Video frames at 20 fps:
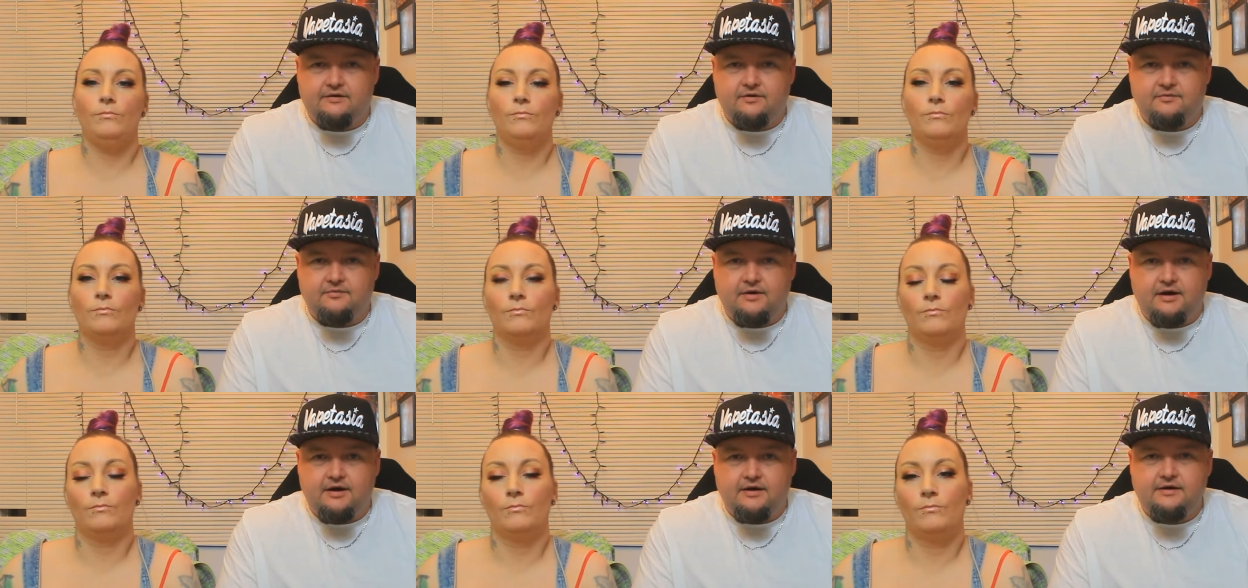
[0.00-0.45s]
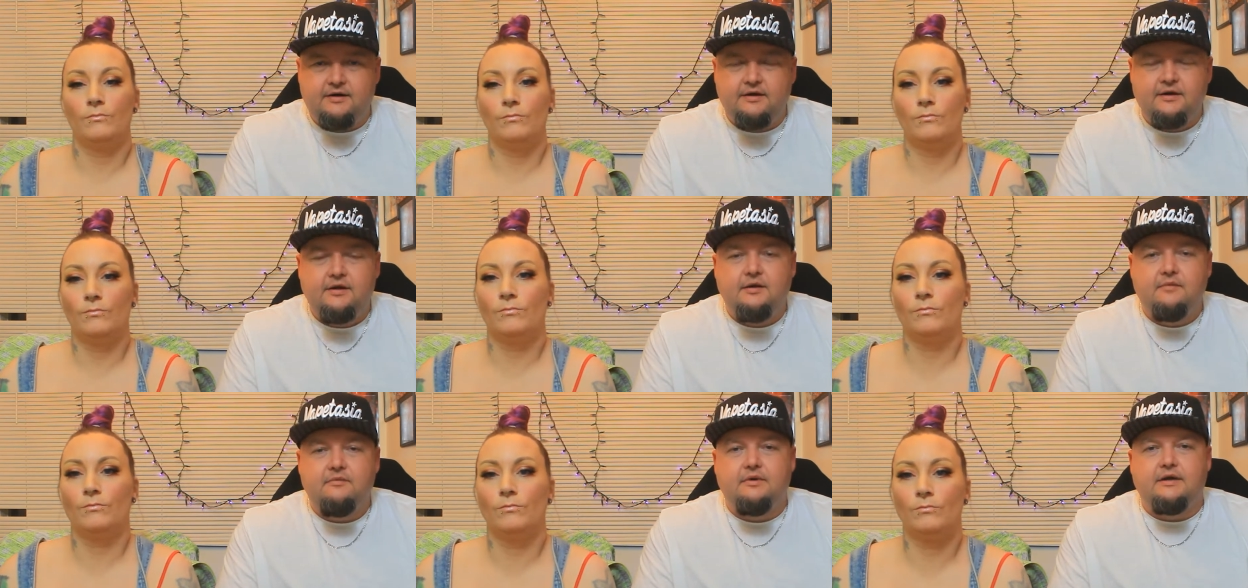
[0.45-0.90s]
Speaker 1: mod
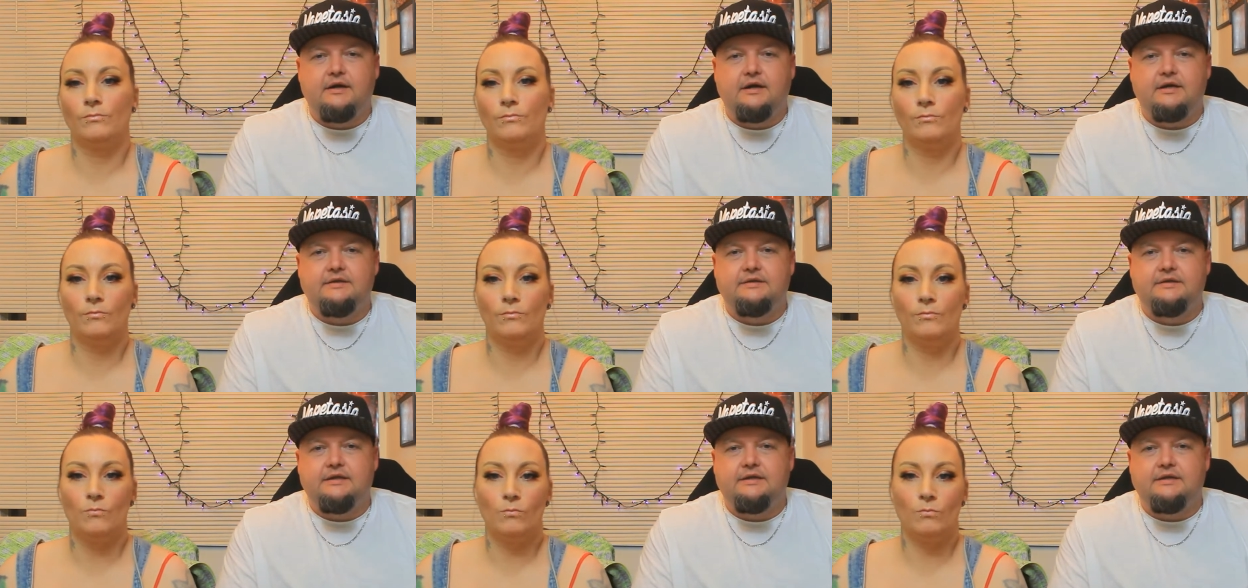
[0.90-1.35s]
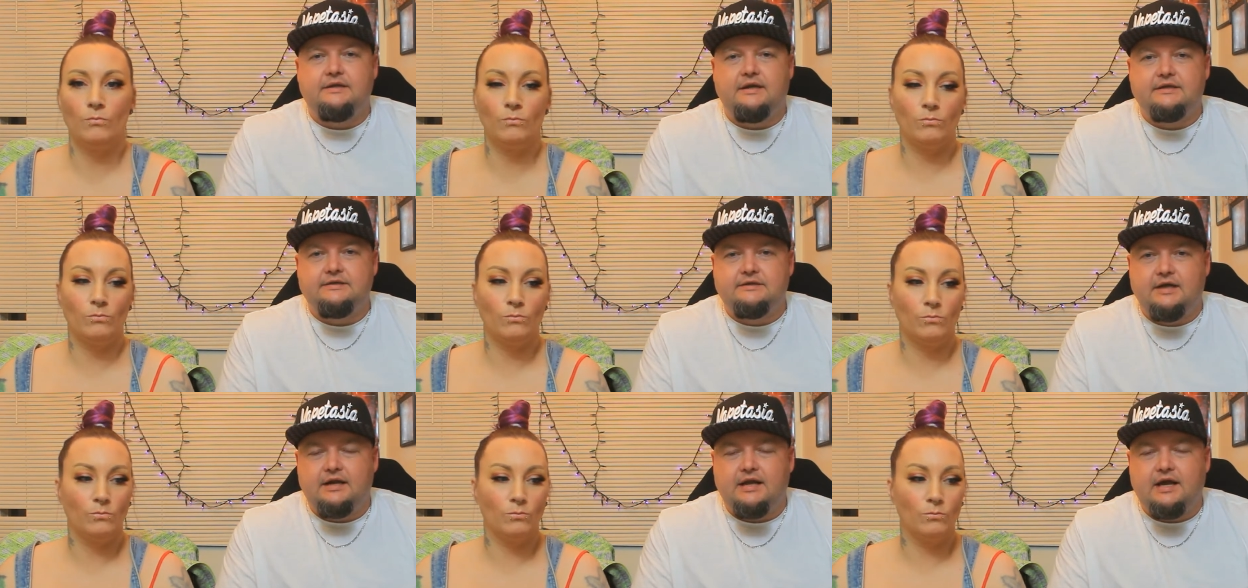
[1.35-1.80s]
because it does
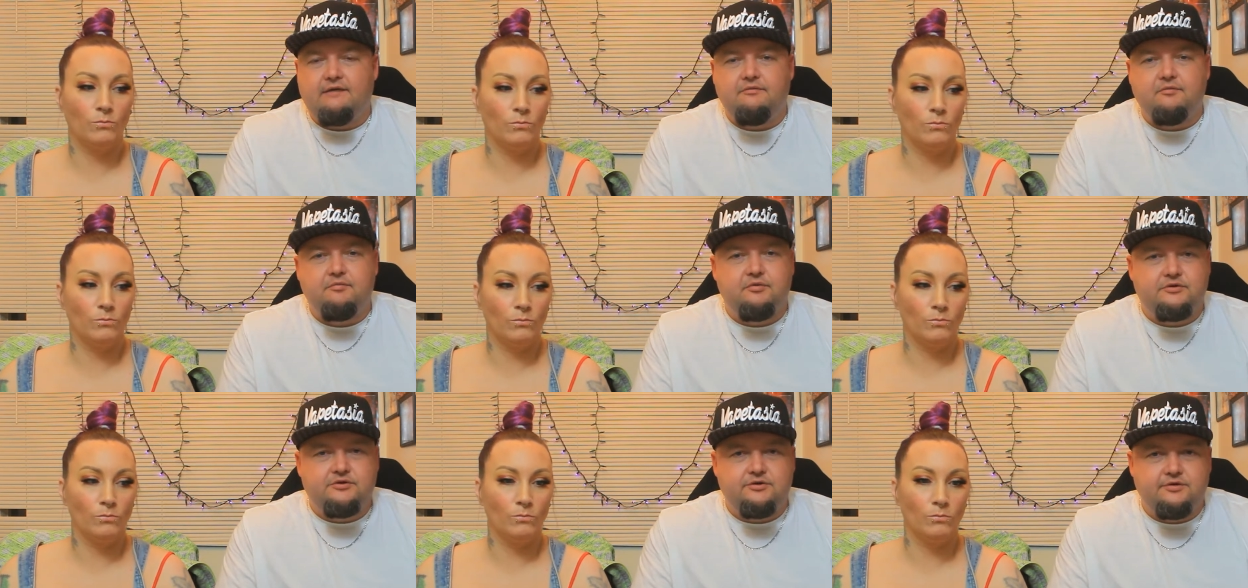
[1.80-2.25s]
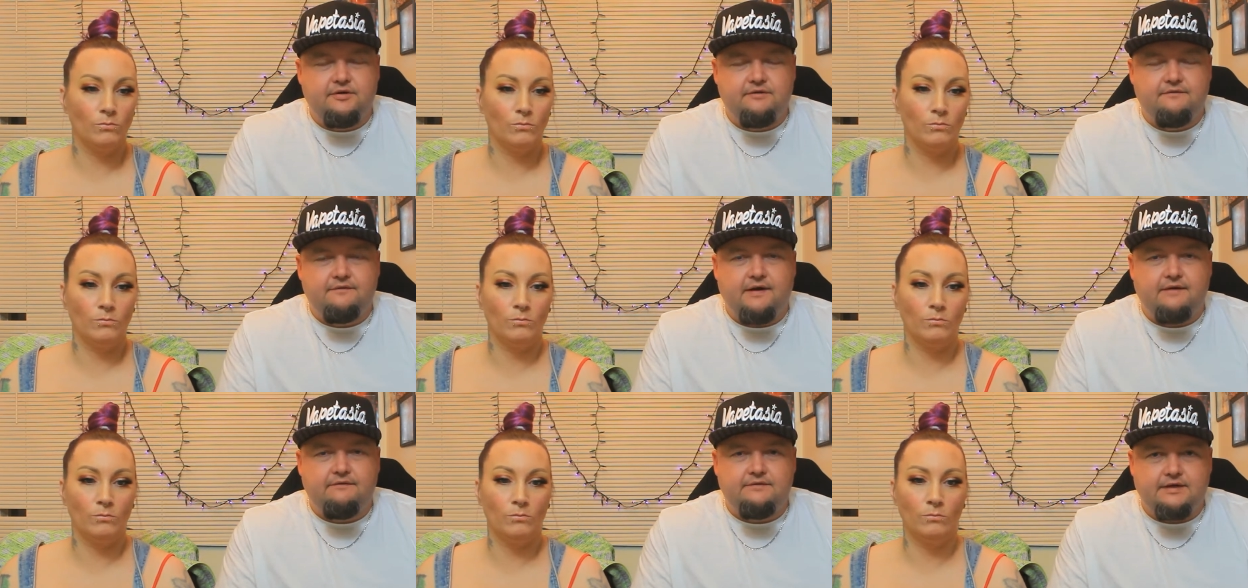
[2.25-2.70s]
not have a protruding
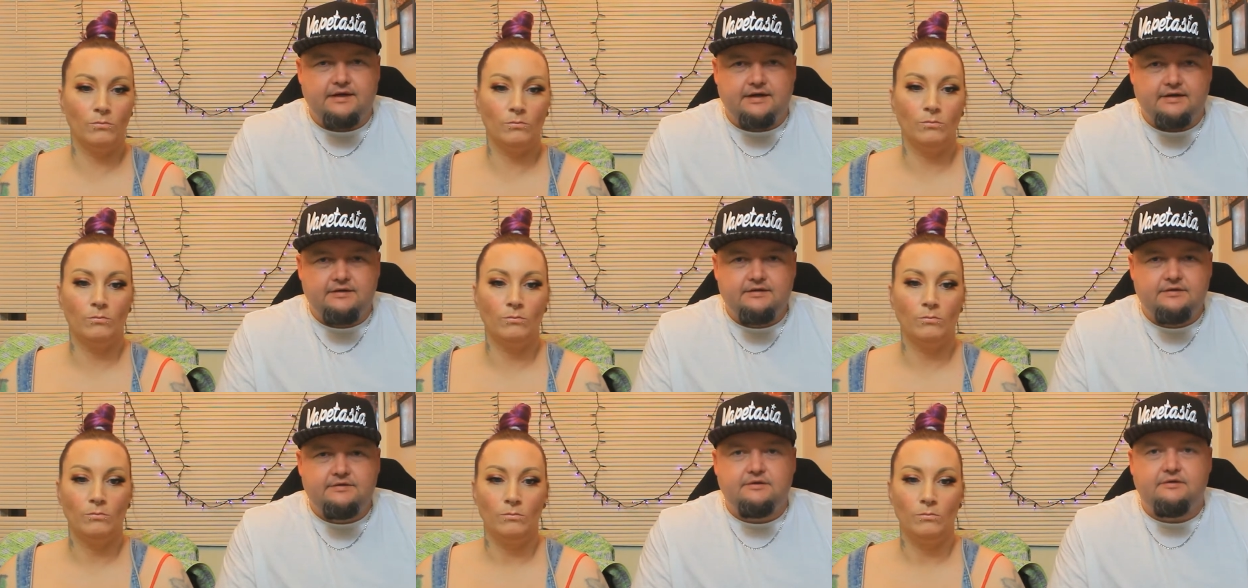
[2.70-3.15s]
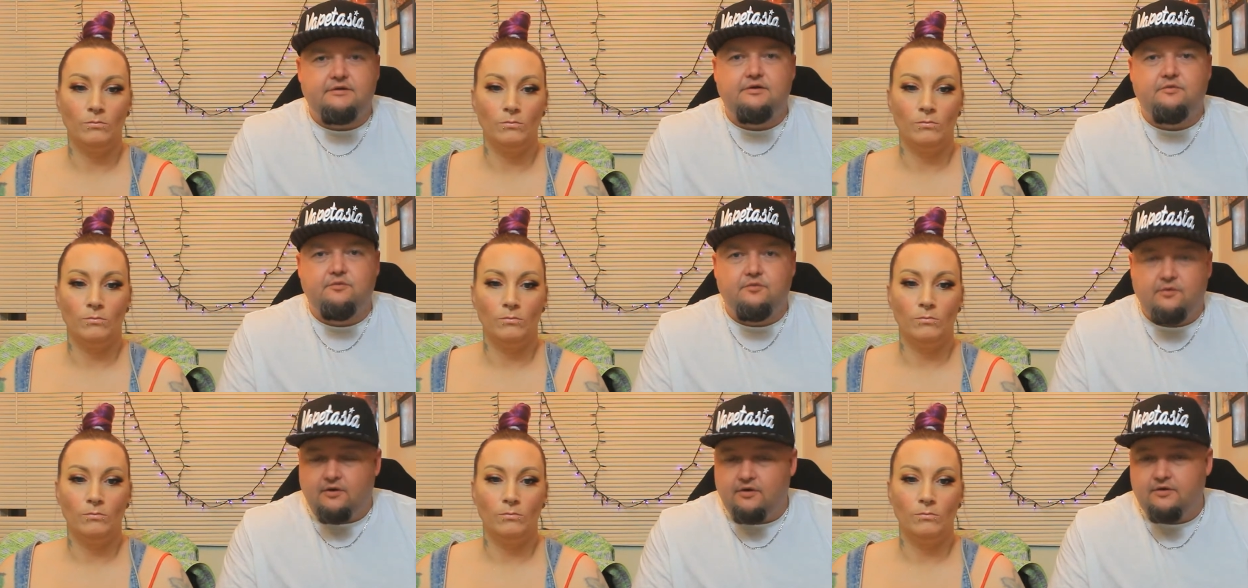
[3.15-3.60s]
510, so you
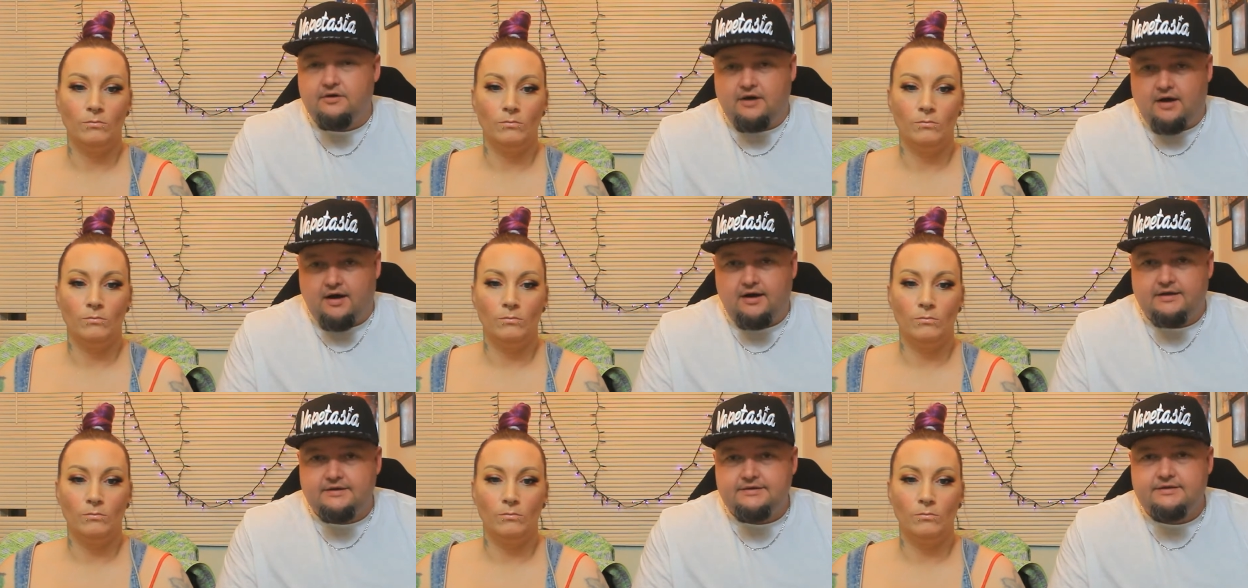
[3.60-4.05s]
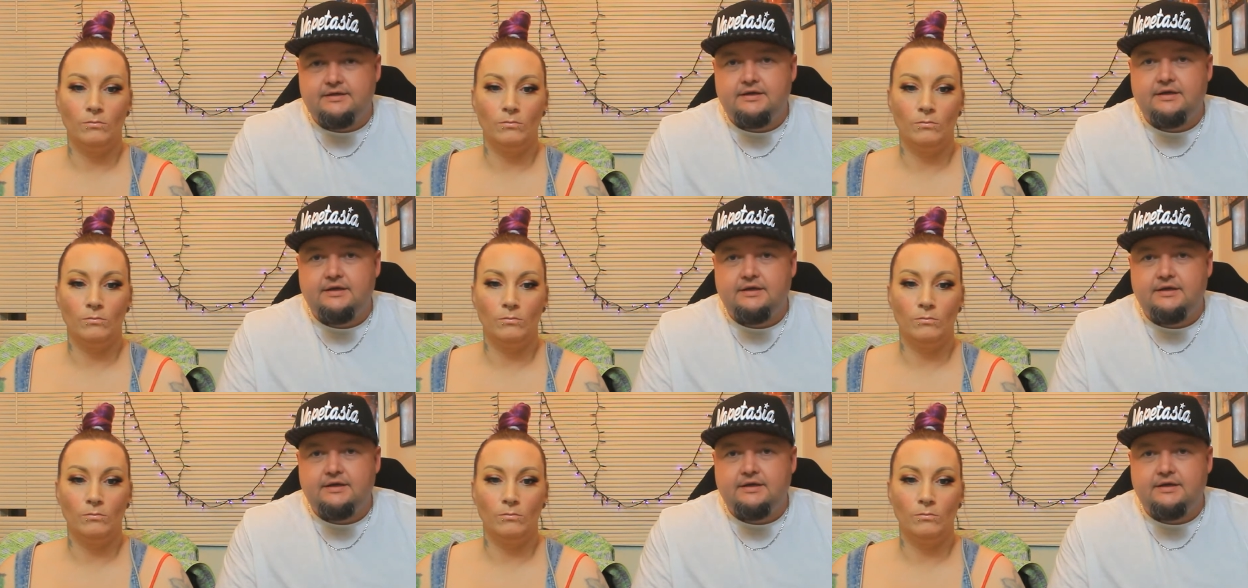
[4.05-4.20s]
will cause